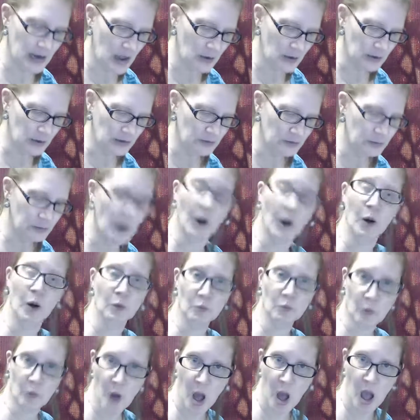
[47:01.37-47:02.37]
out as
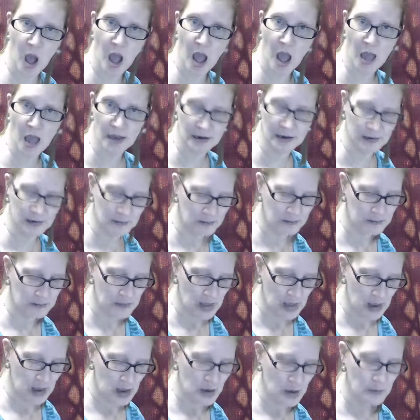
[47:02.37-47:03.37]
part 1.
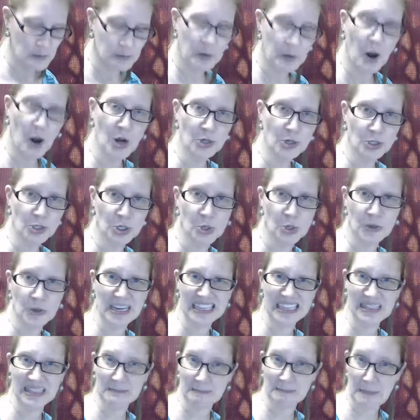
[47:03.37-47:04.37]
Part 2
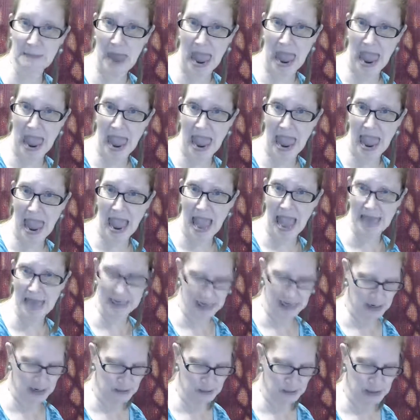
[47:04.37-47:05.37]
gets
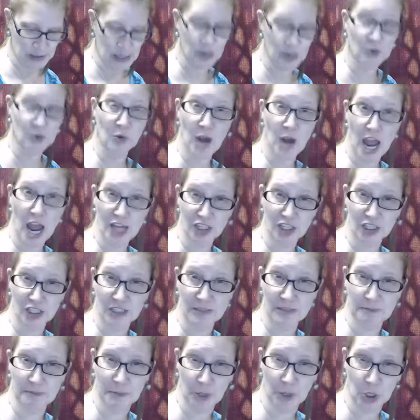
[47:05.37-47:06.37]
mad. Everything
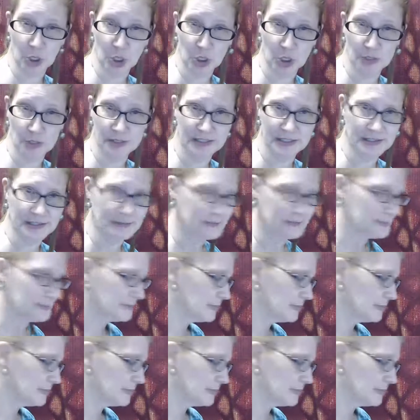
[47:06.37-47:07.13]
crashes, burns.